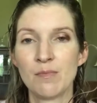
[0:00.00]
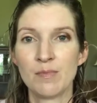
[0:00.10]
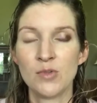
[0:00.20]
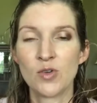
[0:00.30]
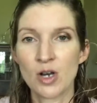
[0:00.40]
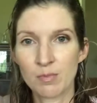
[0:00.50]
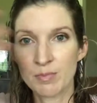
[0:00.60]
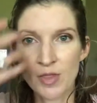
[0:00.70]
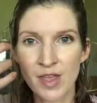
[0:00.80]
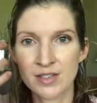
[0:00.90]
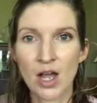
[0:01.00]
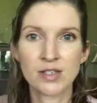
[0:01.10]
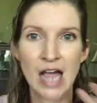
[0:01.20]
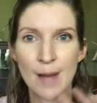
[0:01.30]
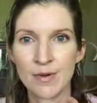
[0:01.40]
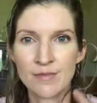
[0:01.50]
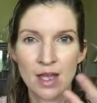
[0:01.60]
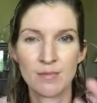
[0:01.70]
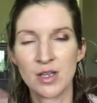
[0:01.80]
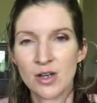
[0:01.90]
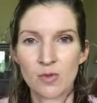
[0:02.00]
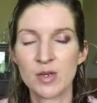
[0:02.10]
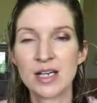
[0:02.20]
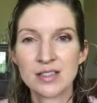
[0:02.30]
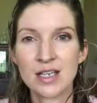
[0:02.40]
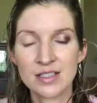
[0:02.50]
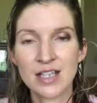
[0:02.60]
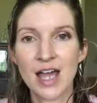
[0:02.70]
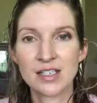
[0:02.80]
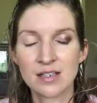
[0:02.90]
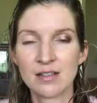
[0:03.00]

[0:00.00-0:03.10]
you can put things on top of them, you know, because they set.